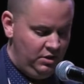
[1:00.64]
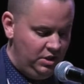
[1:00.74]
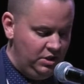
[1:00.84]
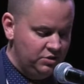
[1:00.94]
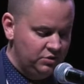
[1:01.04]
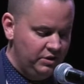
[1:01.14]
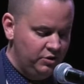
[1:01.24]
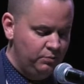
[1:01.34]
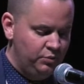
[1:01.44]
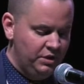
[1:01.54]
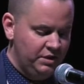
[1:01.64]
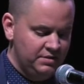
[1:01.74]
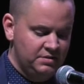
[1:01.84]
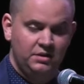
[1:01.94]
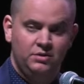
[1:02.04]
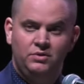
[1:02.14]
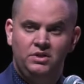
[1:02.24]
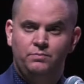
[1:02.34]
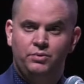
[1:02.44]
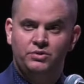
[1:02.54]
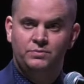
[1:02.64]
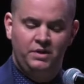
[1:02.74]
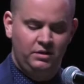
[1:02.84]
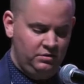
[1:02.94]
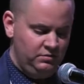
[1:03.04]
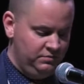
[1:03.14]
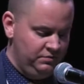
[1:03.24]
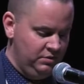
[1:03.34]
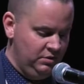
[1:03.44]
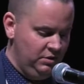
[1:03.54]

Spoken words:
Each leader brings a unique perspective